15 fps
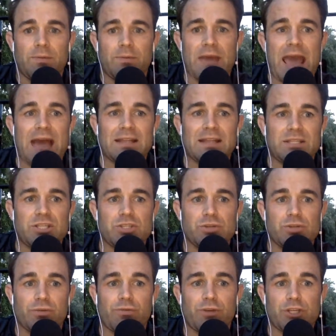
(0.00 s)
add
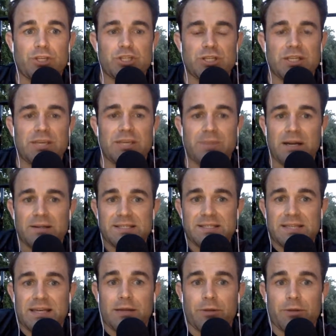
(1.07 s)
additional friction, keep it out of
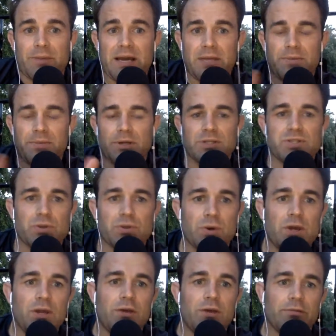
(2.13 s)
sight, out of mind, but also
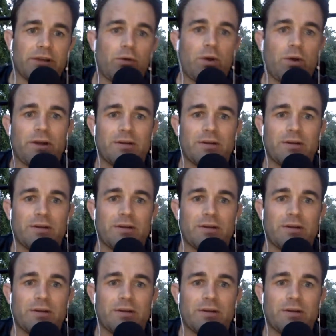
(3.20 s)
require